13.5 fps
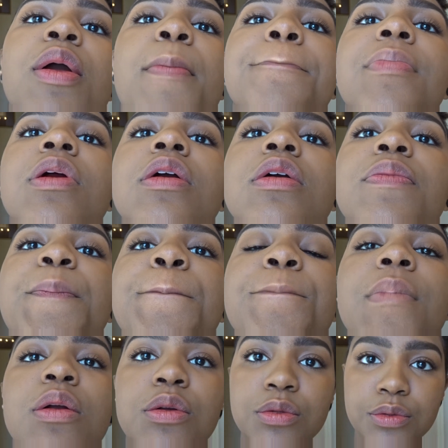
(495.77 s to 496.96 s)
just like a little
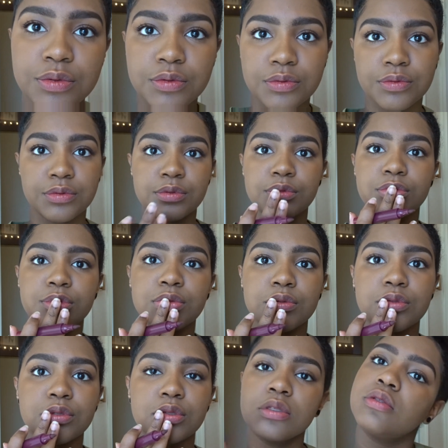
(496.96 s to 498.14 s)
color so you don't look
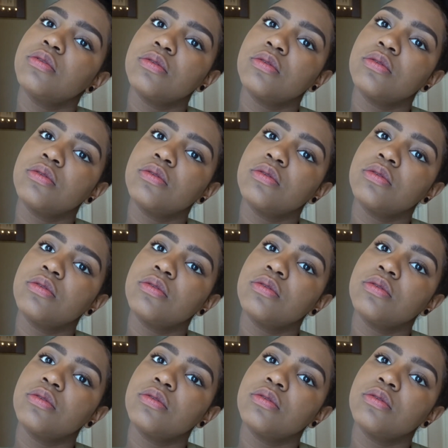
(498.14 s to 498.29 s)
like a